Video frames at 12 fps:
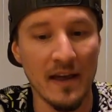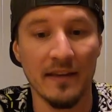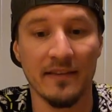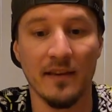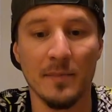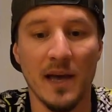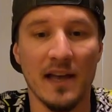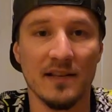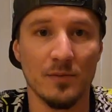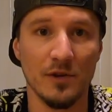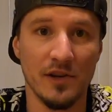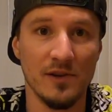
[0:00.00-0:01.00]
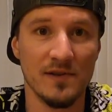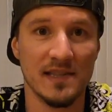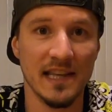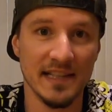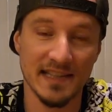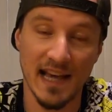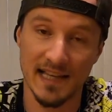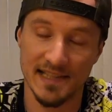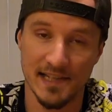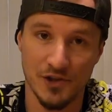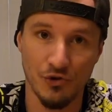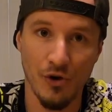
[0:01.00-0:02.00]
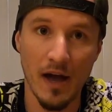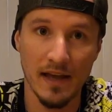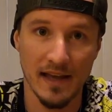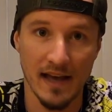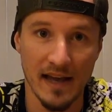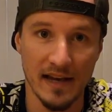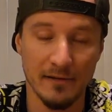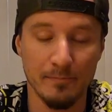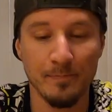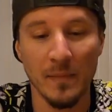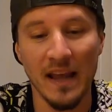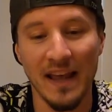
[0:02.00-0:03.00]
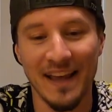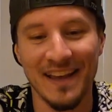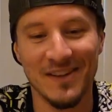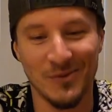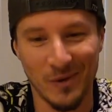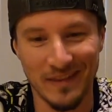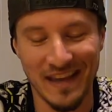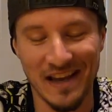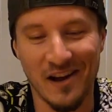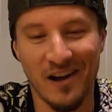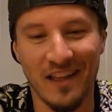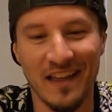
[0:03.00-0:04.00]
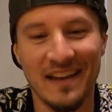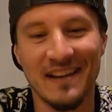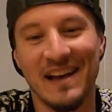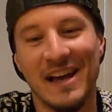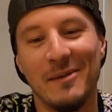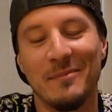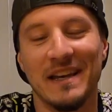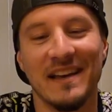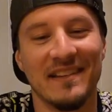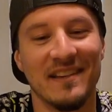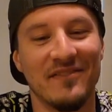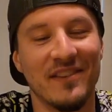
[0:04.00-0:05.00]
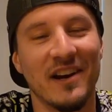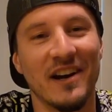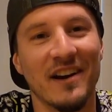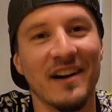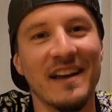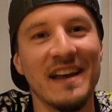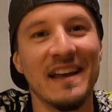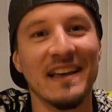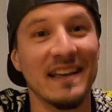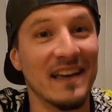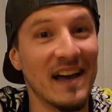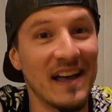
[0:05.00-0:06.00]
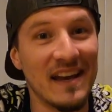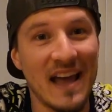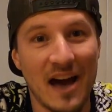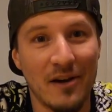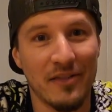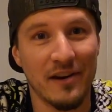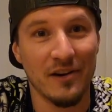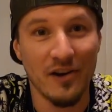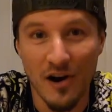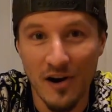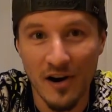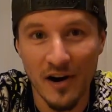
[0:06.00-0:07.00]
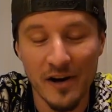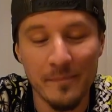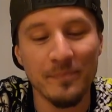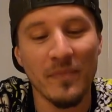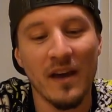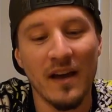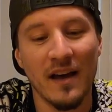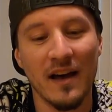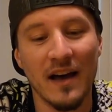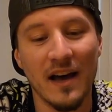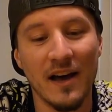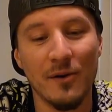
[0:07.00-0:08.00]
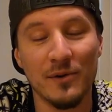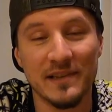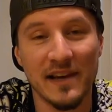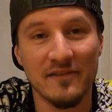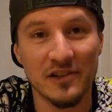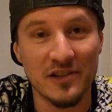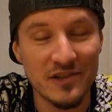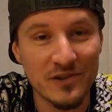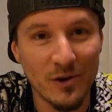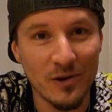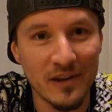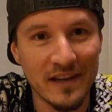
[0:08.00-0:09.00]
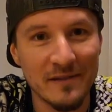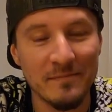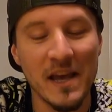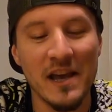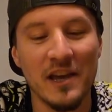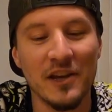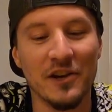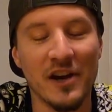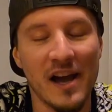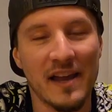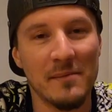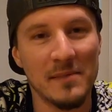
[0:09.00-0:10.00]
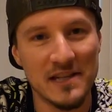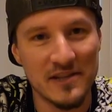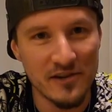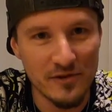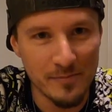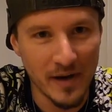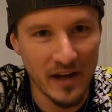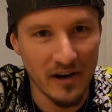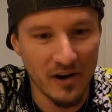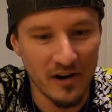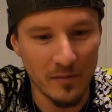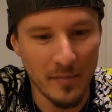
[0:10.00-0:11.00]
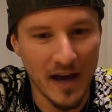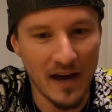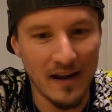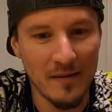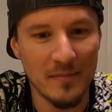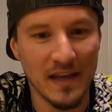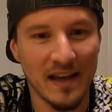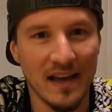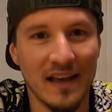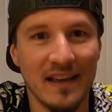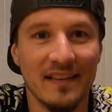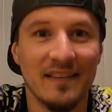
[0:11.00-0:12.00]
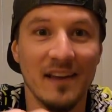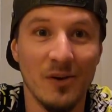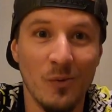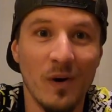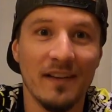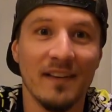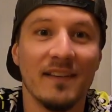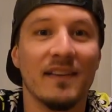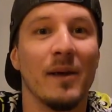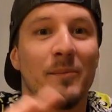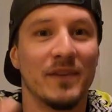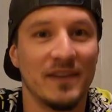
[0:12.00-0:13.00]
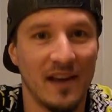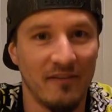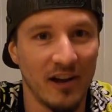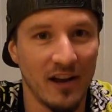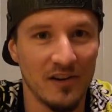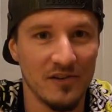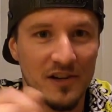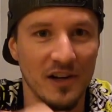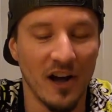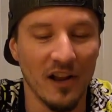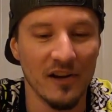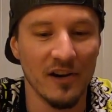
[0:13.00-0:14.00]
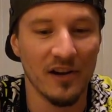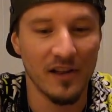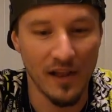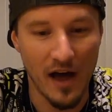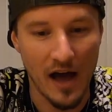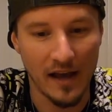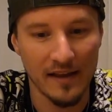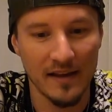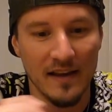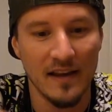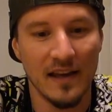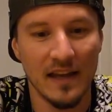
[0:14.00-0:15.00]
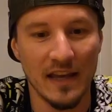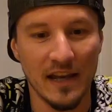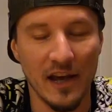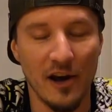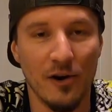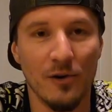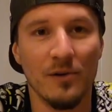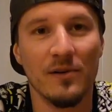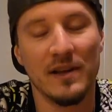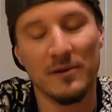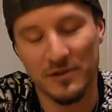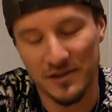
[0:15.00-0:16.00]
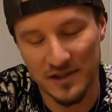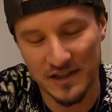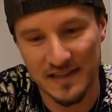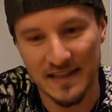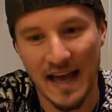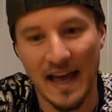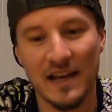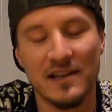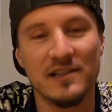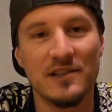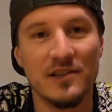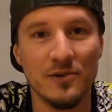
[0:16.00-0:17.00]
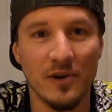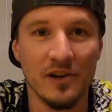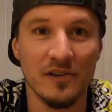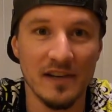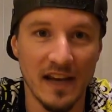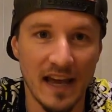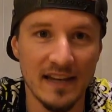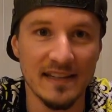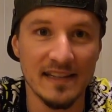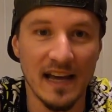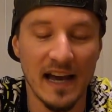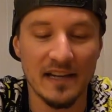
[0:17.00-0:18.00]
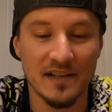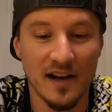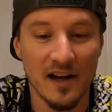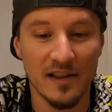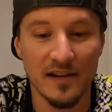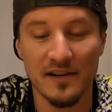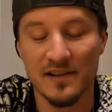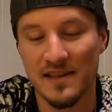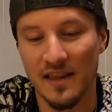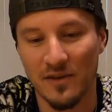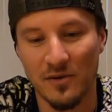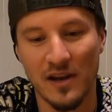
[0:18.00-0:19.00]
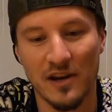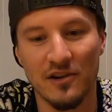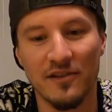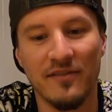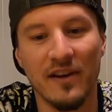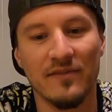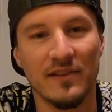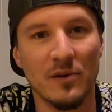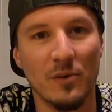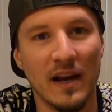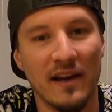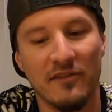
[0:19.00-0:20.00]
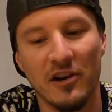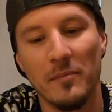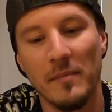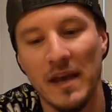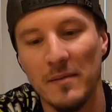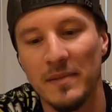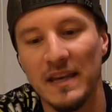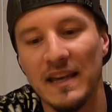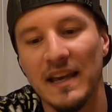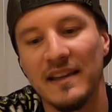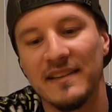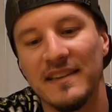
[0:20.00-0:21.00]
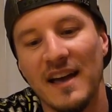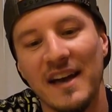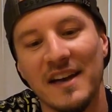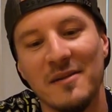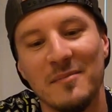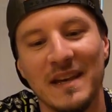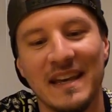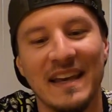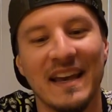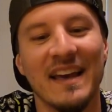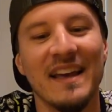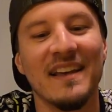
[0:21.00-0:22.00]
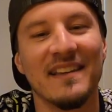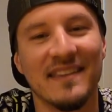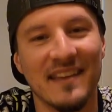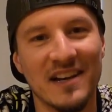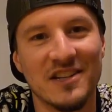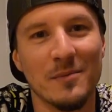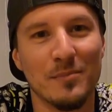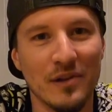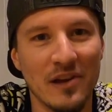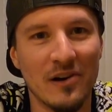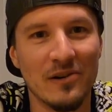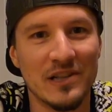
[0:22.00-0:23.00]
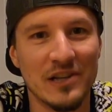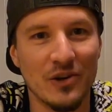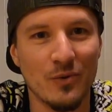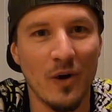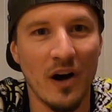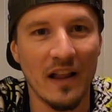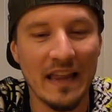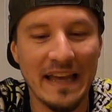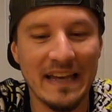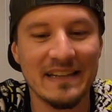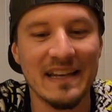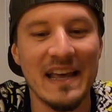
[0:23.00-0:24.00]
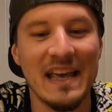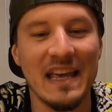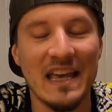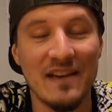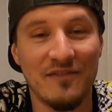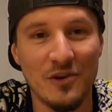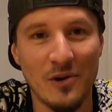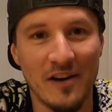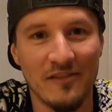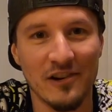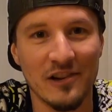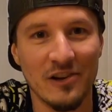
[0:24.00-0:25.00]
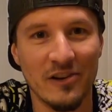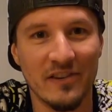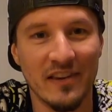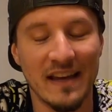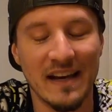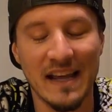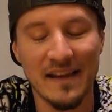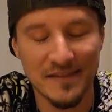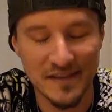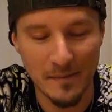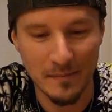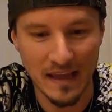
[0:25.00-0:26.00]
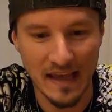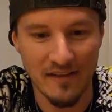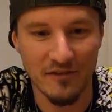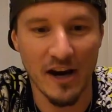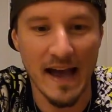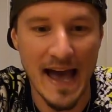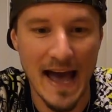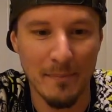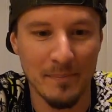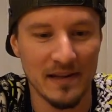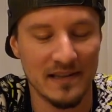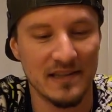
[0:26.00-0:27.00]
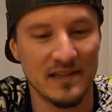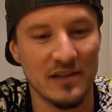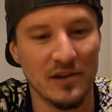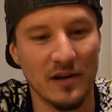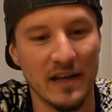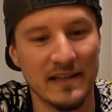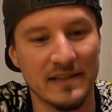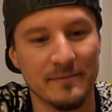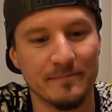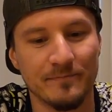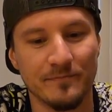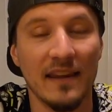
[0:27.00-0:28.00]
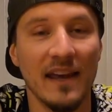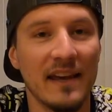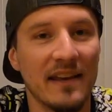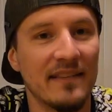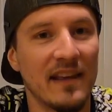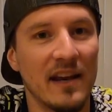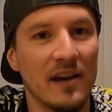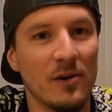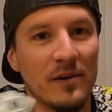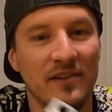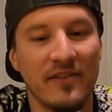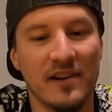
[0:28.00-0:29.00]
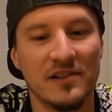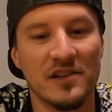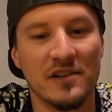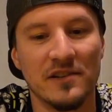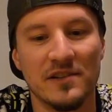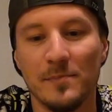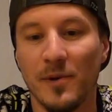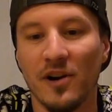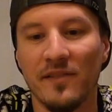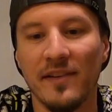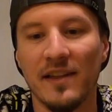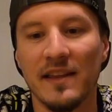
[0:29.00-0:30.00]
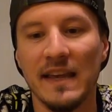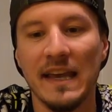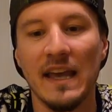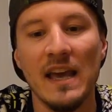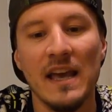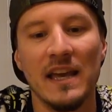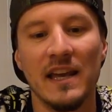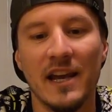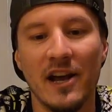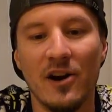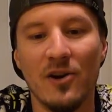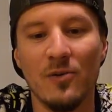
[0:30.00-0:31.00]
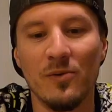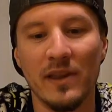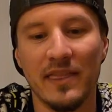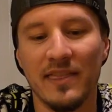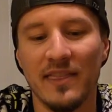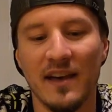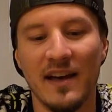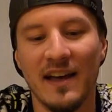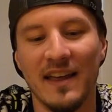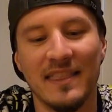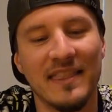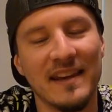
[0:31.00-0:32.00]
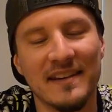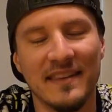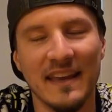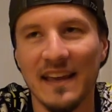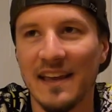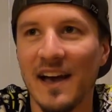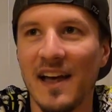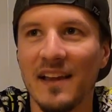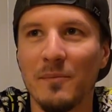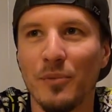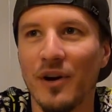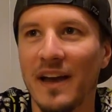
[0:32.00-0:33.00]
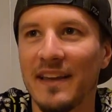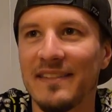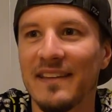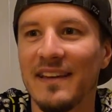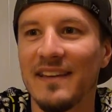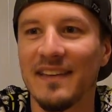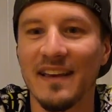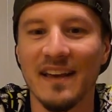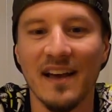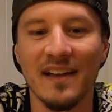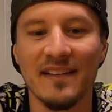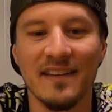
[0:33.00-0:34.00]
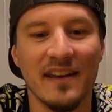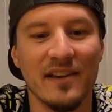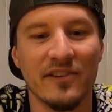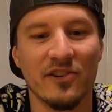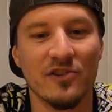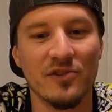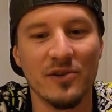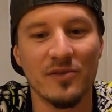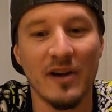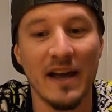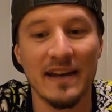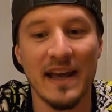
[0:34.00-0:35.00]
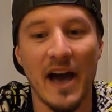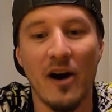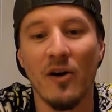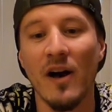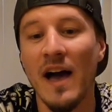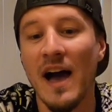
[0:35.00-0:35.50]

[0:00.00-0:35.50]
Some guys will use this as a truck gun, is what they call it, because if their gun out of their car was ever stolen, you're not going to be too butthurt about it because it wasn't some $700 Glock. You know, it was just that $299, the $350, whatever it may be. It's not going to be such a blow to your wallet if you ever lose it, if something ever happens to it. And like I said, it always functions perfectly, you know, with things that gun prices and gun sales are doing right now.